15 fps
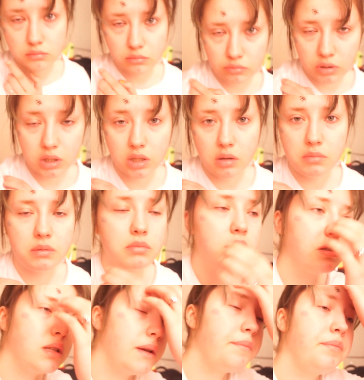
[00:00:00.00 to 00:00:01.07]
really on my
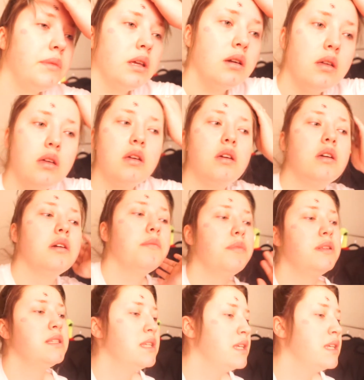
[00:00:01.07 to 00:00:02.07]
birthday. But